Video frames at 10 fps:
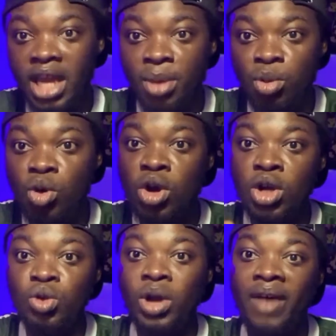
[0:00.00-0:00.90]
able
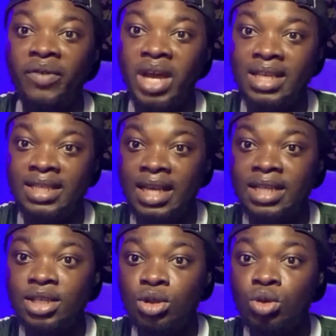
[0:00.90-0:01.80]
to have
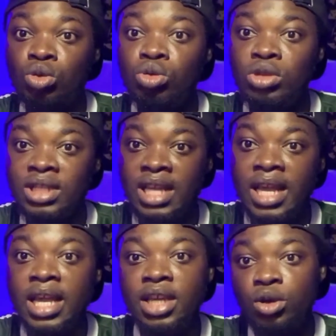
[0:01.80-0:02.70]
access to
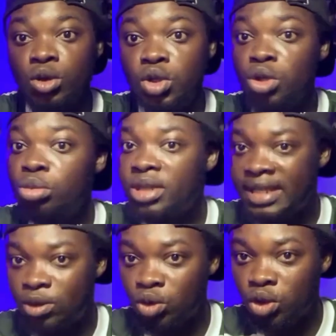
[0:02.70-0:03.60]
the YouTube
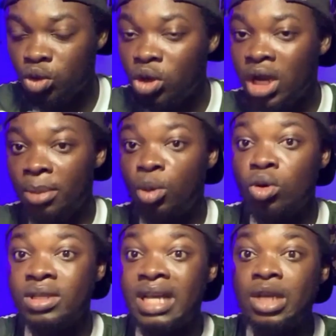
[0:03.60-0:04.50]
studio,
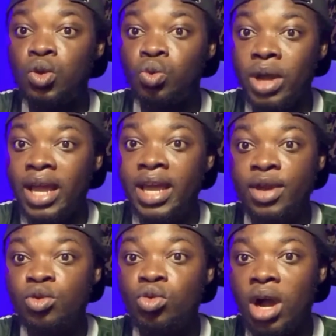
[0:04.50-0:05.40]
because that's where
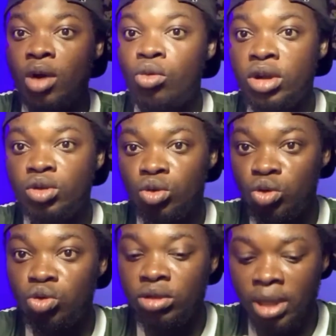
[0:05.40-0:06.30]
you are going to
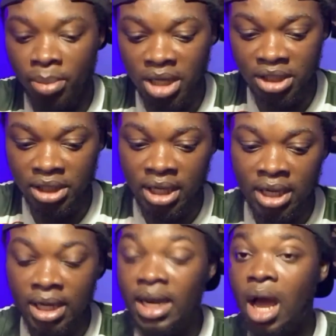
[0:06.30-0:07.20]
do the magic.
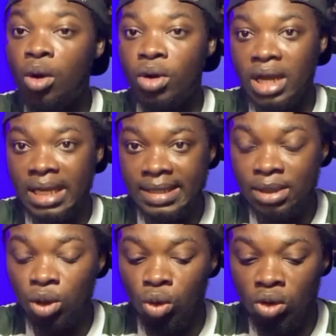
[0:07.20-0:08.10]
Now it's
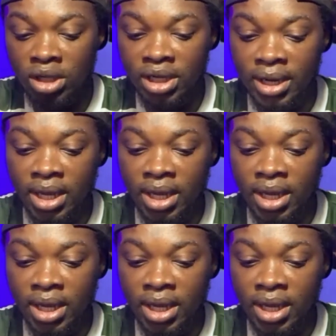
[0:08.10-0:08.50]
still loading.